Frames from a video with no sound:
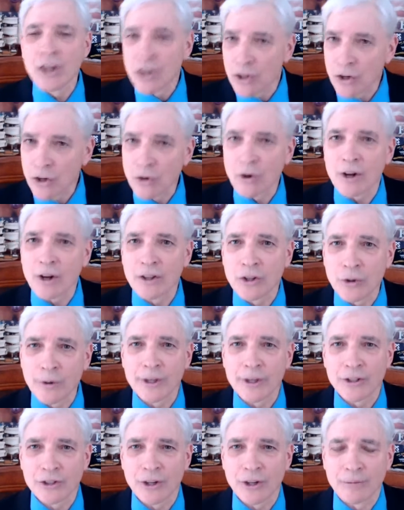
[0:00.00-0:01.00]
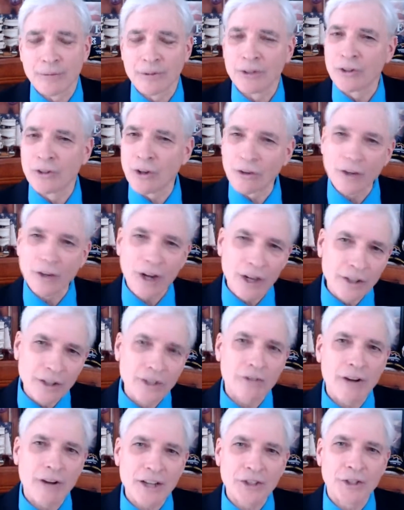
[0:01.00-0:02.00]
You are doing something. Don't
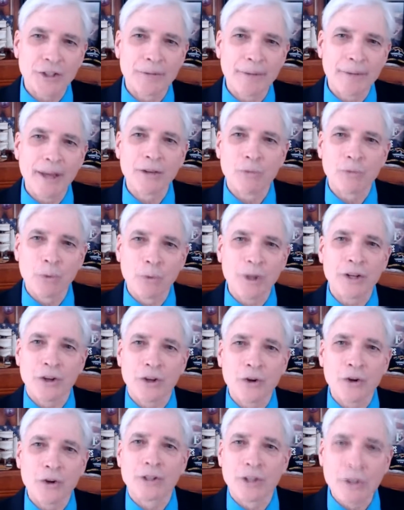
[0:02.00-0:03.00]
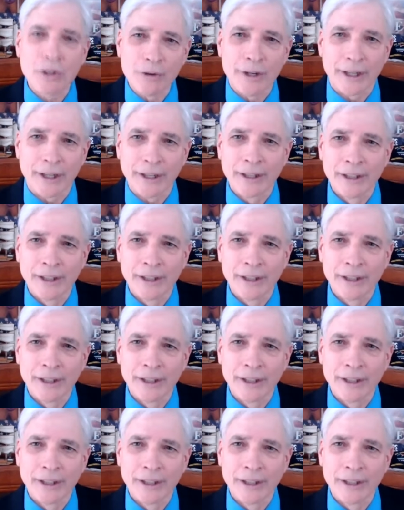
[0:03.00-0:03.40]
underestimate what you're doing